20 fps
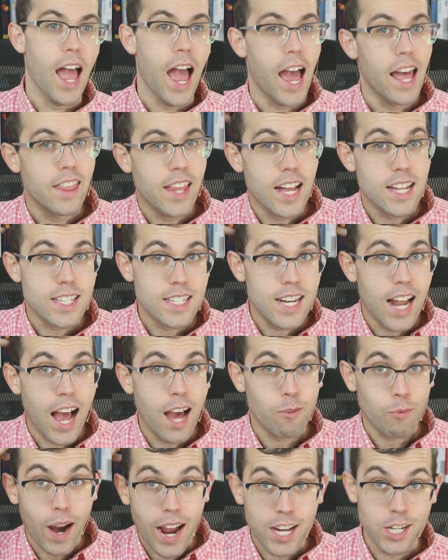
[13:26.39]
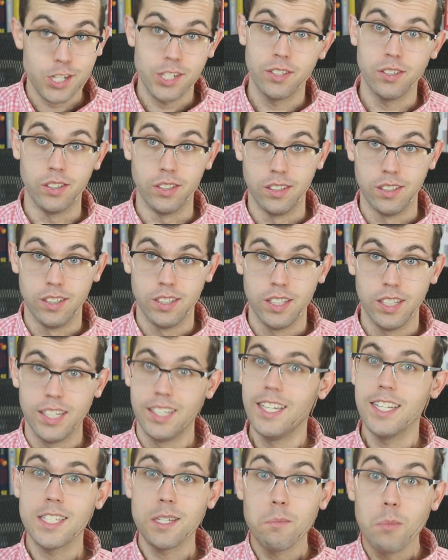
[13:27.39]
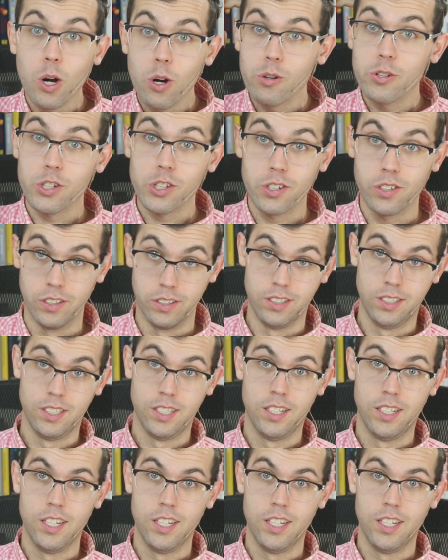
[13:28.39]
And that's not rational. It's emotional.